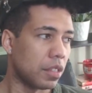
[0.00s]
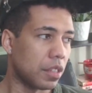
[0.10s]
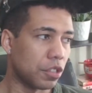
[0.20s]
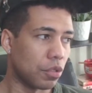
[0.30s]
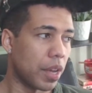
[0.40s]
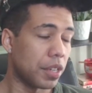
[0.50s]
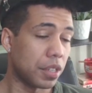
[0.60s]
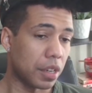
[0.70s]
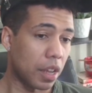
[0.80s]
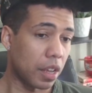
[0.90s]
situation
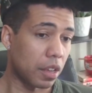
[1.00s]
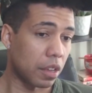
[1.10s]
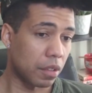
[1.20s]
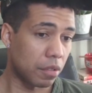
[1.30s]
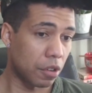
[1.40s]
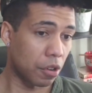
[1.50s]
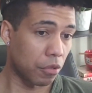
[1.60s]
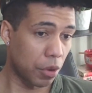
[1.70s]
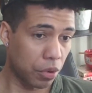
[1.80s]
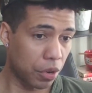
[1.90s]
like your
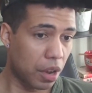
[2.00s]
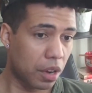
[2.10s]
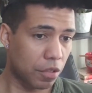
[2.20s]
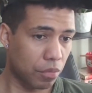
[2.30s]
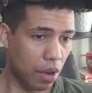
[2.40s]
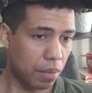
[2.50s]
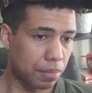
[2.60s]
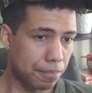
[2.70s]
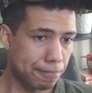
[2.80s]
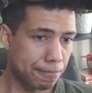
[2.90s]
reproductive problem,
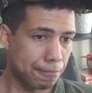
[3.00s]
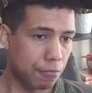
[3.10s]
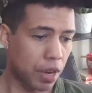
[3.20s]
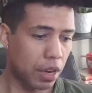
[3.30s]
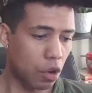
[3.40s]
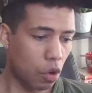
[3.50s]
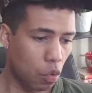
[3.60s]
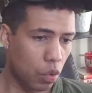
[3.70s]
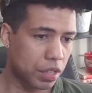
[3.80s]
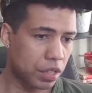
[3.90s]
right? Always
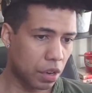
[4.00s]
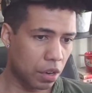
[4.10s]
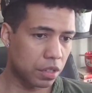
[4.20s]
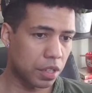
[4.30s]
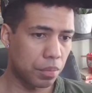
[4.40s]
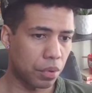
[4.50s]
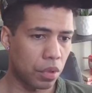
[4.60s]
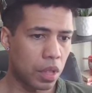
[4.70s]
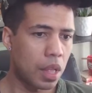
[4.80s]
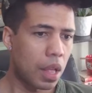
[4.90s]
start simple.
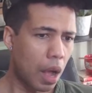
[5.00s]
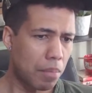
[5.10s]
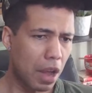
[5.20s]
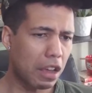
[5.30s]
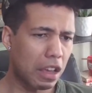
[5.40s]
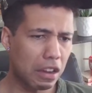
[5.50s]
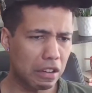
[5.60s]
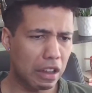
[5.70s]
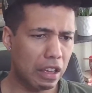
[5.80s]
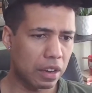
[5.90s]
I'm not getting laid.
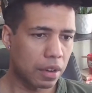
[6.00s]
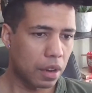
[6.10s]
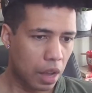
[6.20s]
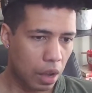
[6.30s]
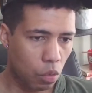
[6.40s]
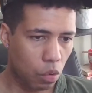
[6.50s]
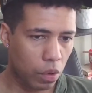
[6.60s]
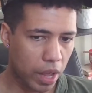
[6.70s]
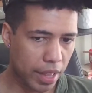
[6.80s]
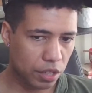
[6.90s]
And
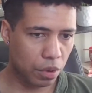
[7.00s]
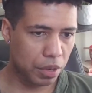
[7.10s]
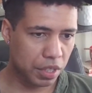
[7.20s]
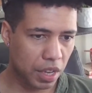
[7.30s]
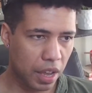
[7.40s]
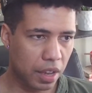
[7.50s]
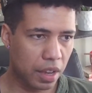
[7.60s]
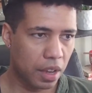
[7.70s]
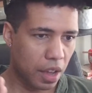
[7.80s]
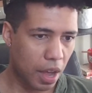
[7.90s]
that's why we say, hey,
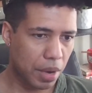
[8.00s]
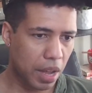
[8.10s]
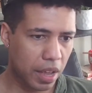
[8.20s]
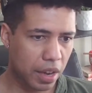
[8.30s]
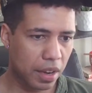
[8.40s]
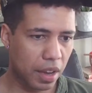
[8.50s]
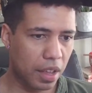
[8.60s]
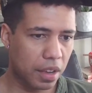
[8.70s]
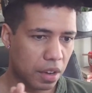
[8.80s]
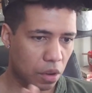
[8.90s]
I'm not getting laid.
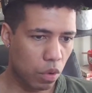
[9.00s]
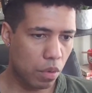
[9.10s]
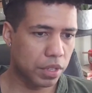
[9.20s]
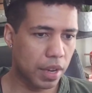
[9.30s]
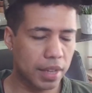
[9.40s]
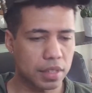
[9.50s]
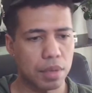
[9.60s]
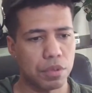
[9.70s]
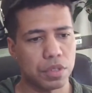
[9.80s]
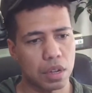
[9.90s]
When was the last time
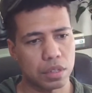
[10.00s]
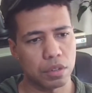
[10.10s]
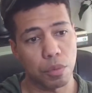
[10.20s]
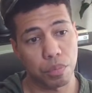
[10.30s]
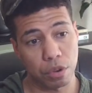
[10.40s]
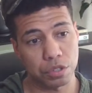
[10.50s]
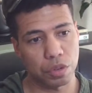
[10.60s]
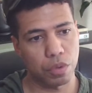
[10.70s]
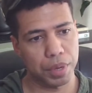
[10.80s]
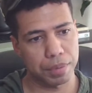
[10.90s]
you approached a
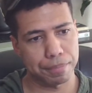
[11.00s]
woman